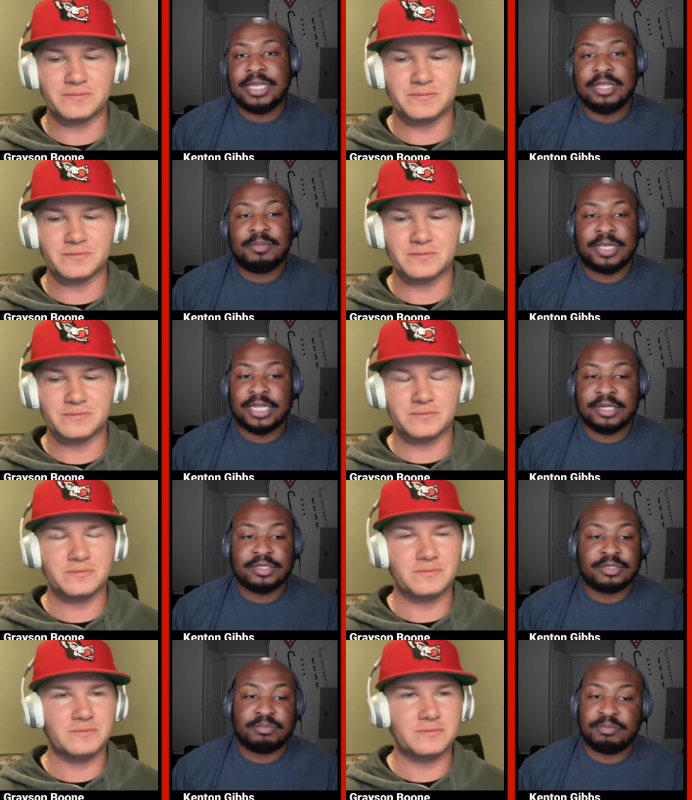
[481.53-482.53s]
Speaker 1: many
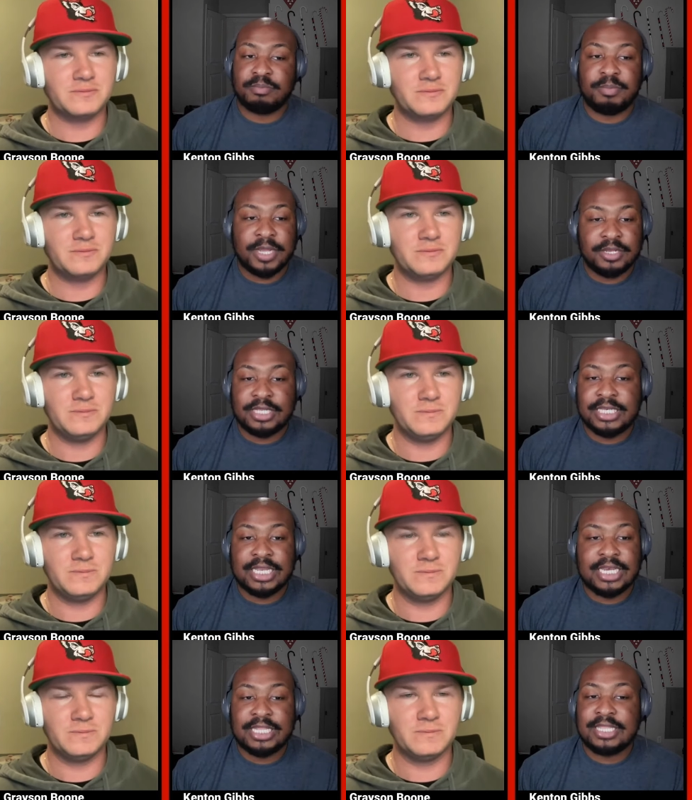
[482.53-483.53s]
players barely
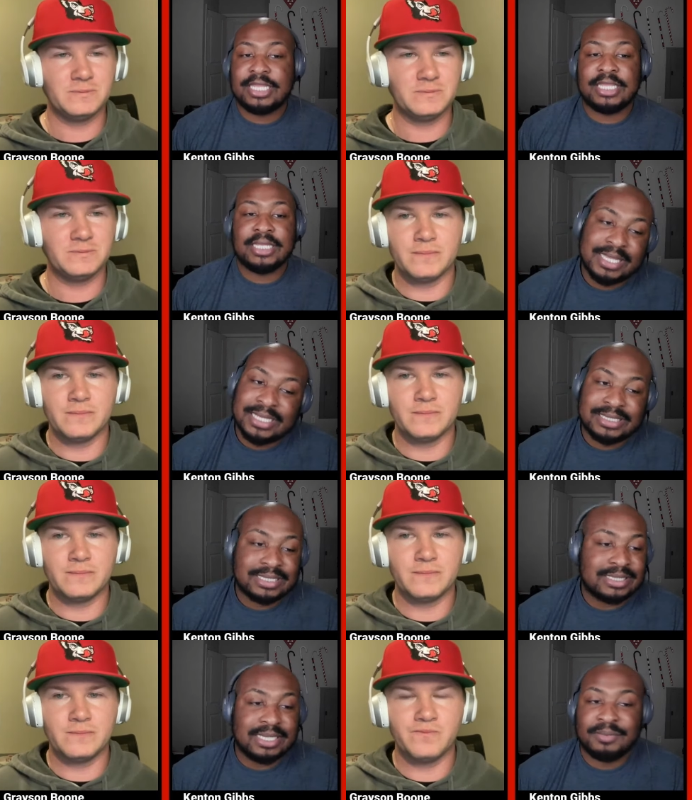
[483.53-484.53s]
did anything. It
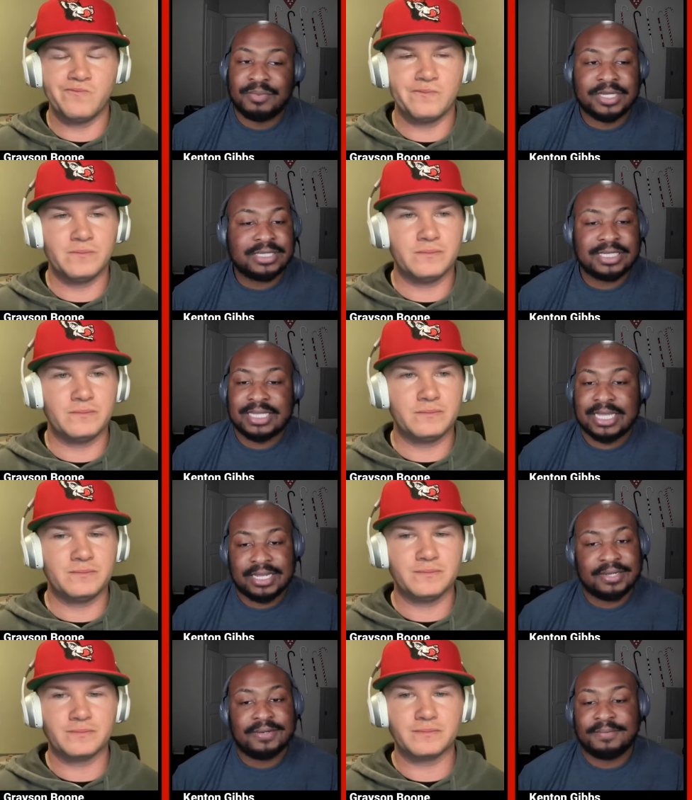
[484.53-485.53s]
just, it wasn't
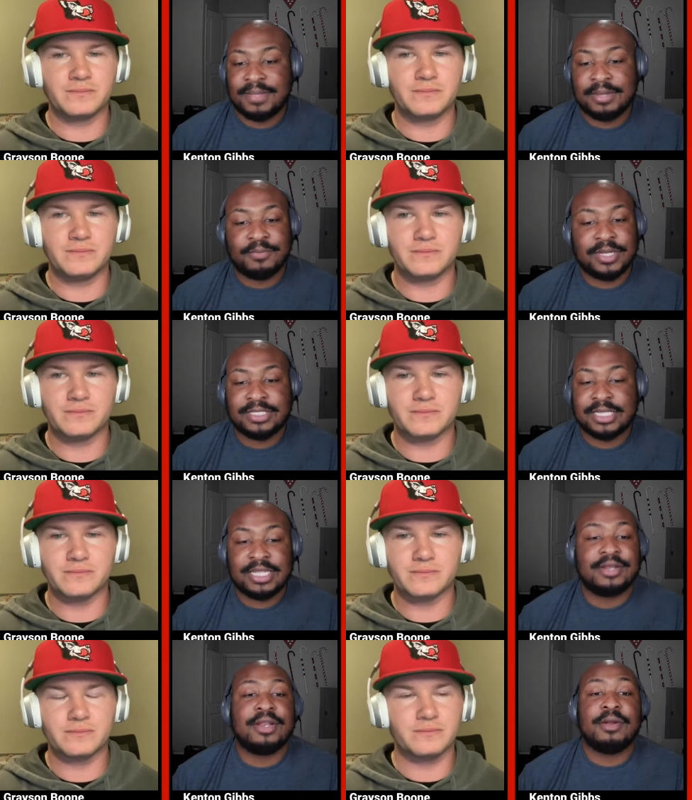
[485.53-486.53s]
there. It
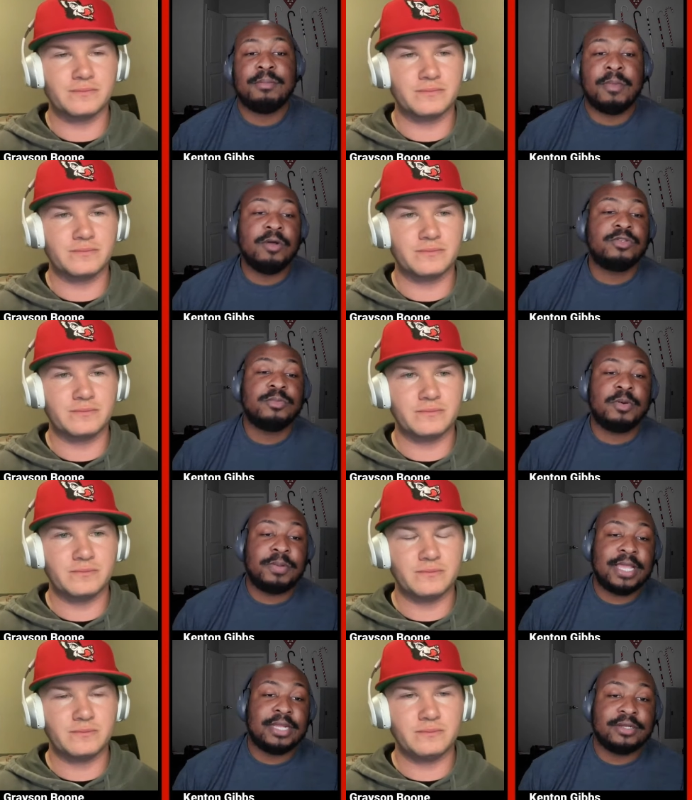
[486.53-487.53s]
wasn't there. And there are
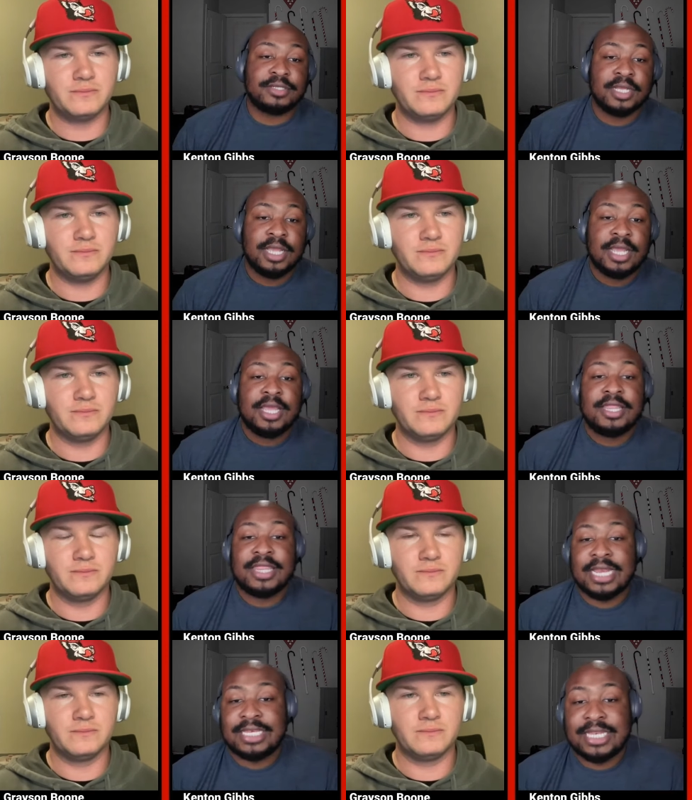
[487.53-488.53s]
multiple players
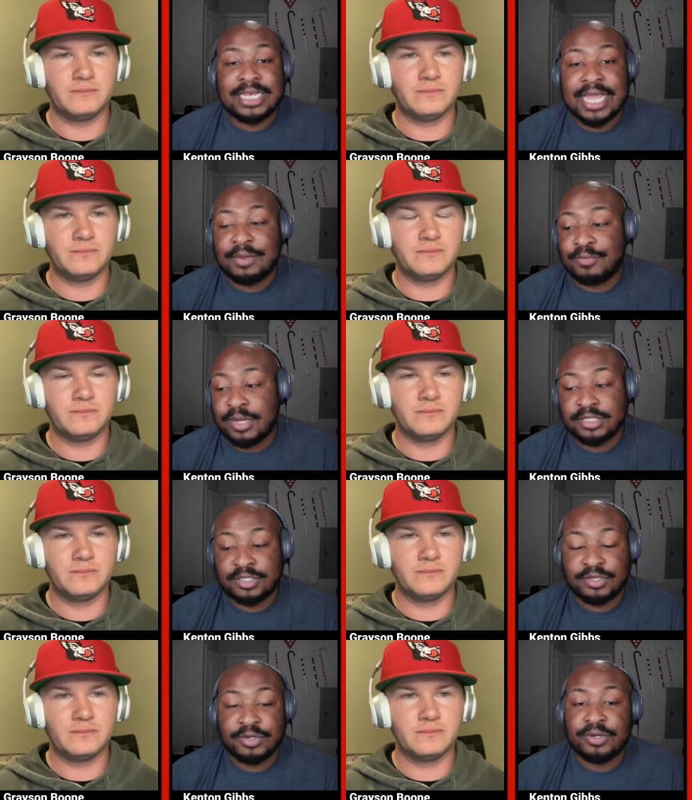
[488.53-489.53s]
that did not
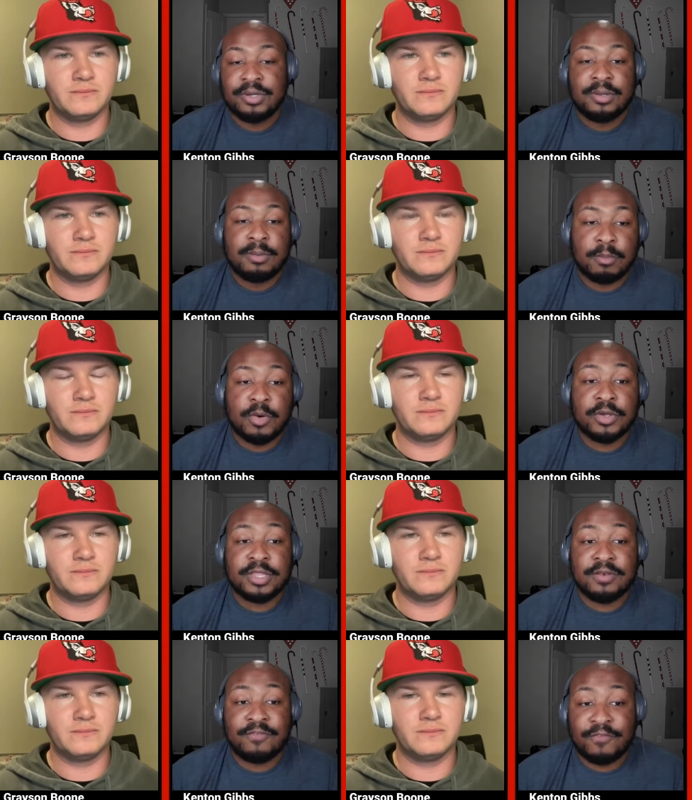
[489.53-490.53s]
register
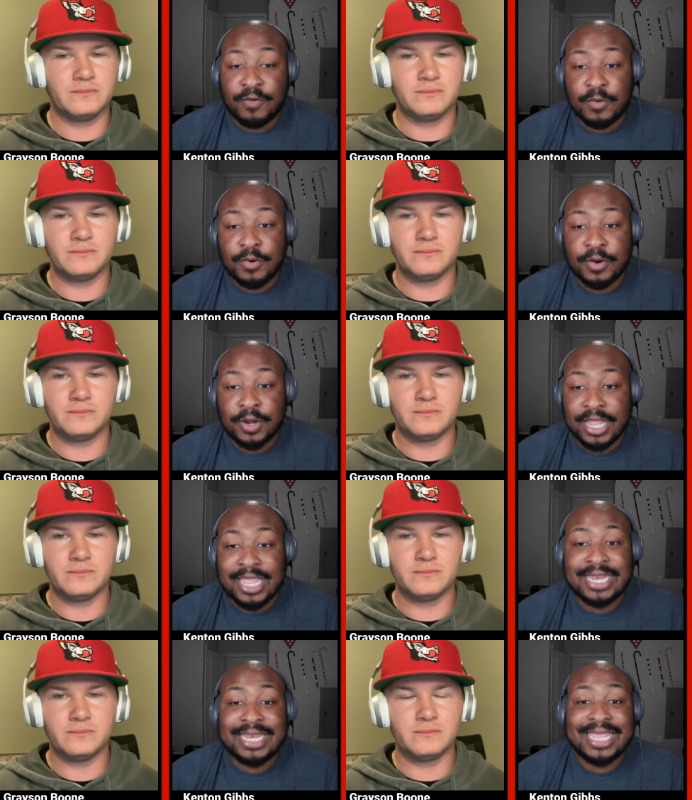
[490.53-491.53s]
more than four
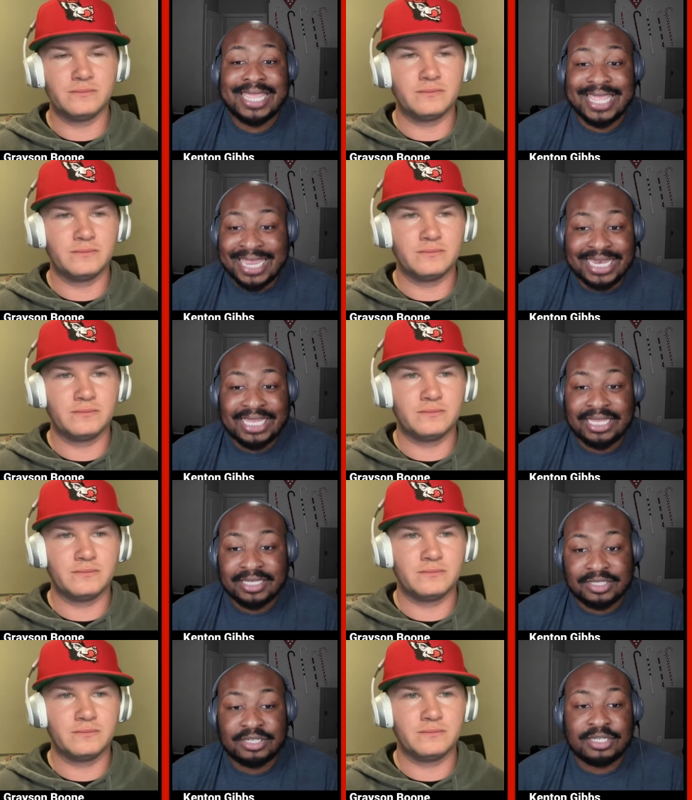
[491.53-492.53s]
in
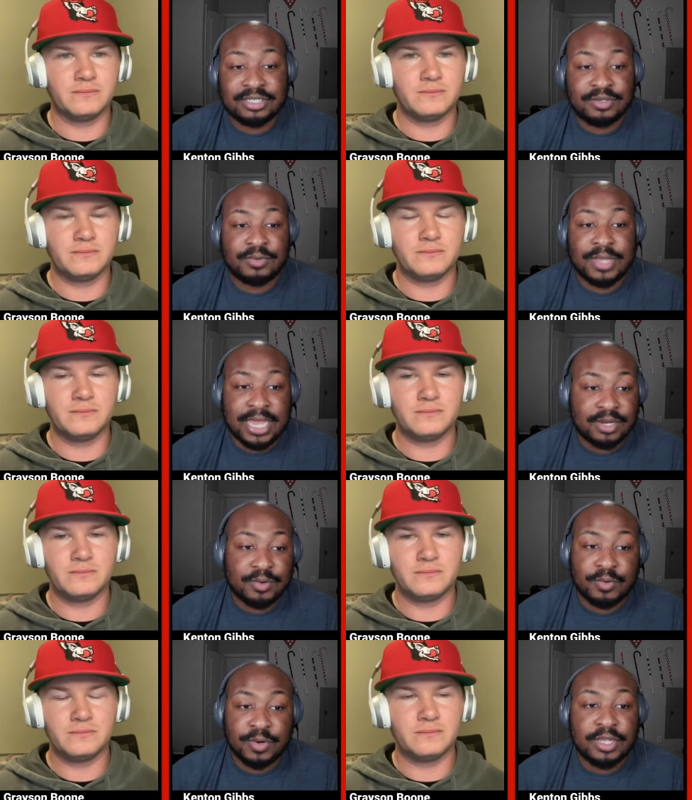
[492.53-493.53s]
any statistical
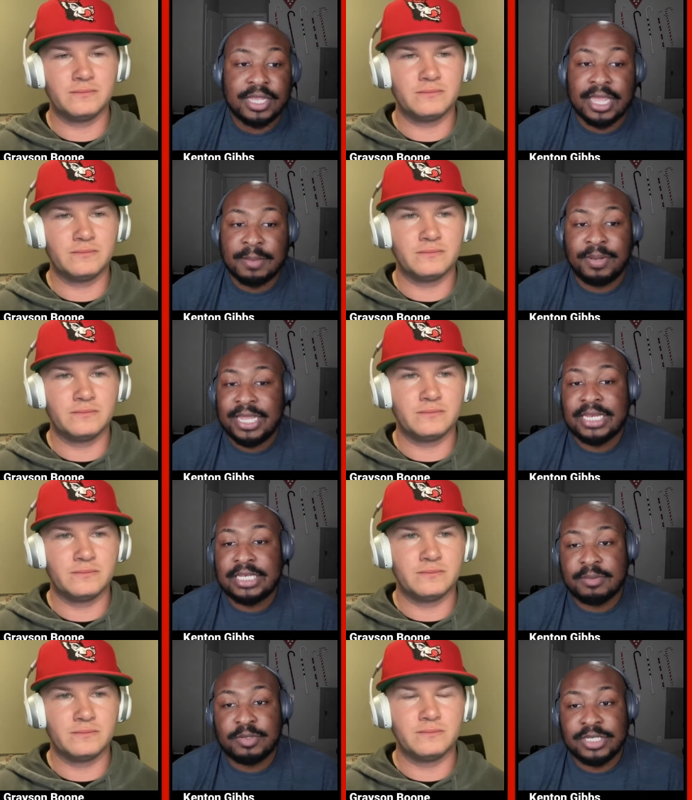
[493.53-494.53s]
category and
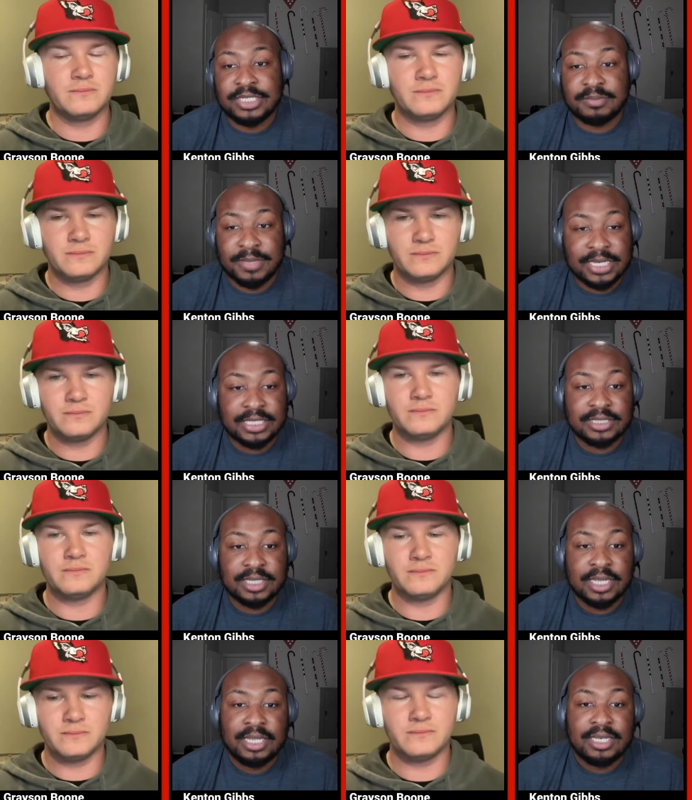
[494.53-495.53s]
played double-digit
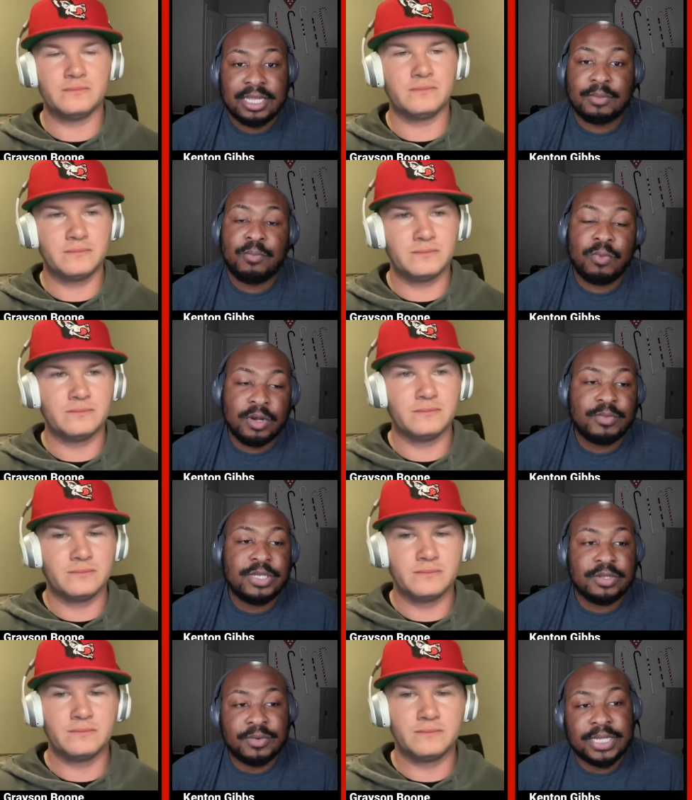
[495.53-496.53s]
minutes. Like, what are
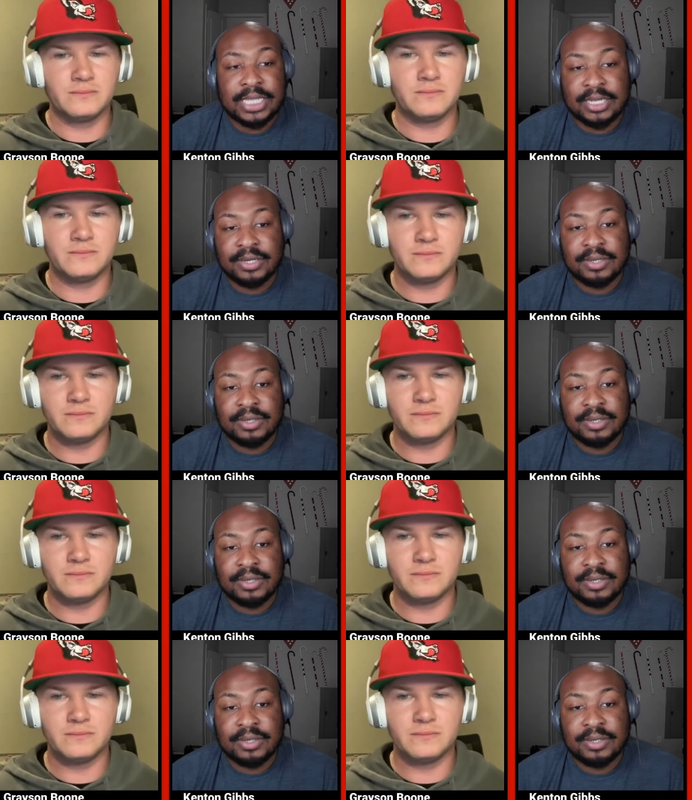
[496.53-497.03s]
we doing here?